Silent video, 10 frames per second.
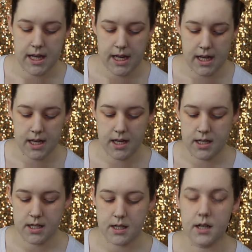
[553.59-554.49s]

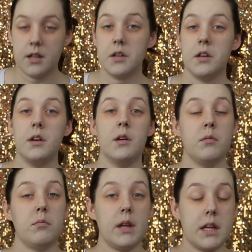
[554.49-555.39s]
and
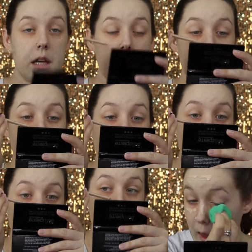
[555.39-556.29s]
blend it out.
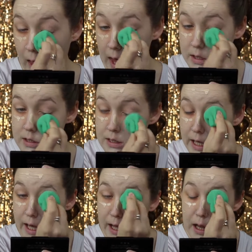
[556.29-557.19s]
Okay,
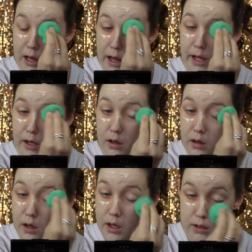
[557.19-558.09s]
second layer
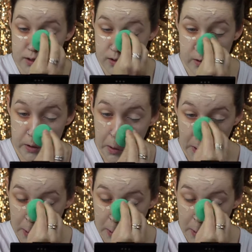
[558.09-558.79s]
looks